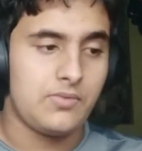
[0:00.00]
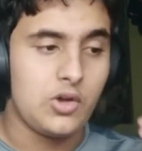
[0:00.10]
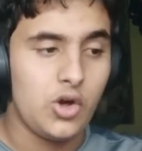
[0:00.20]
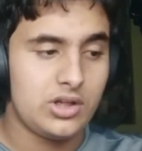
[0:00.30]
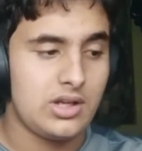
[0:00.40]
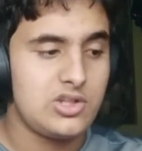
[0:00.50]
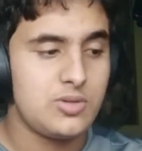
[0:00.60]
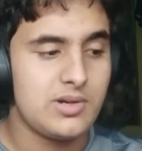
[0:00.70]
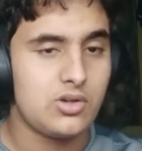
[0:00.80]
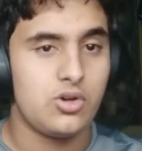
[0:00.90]
go to
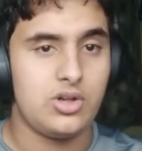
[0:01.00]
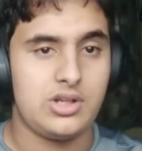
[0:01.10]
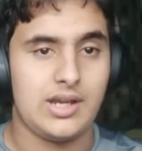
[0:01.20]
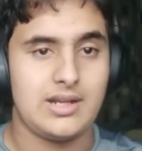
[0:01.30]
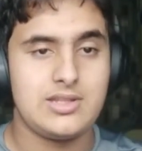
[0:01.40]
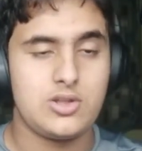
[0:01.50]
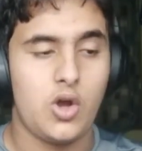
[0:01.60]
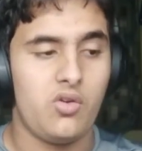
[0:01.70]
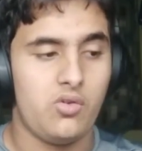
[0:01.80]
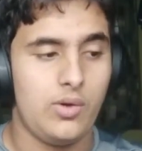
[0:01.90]
consumer court to get it solved,